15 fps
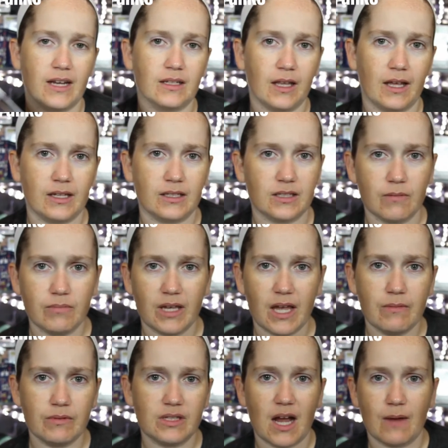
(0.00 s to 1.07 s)
Like, some
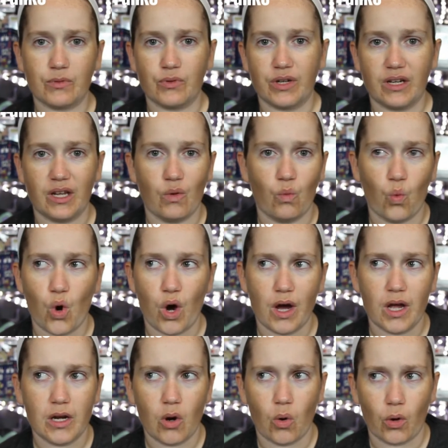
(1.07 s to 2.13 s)
GameStops were getting
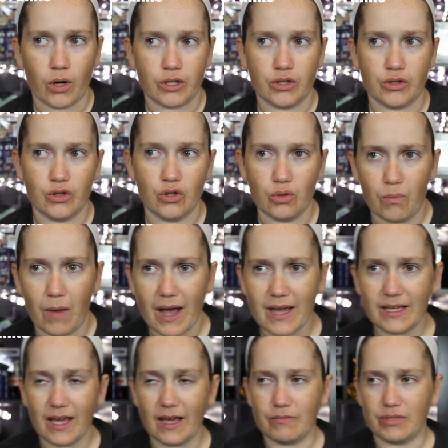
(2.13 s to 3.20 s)
one or two. My
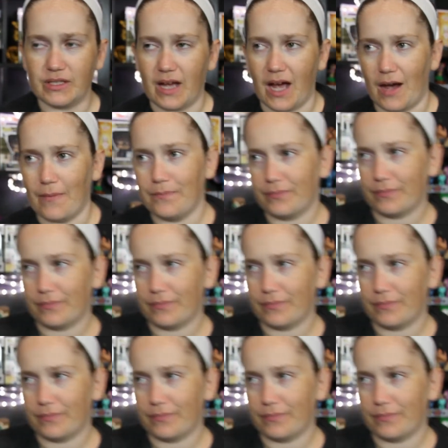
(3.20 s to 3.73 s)
GameStop...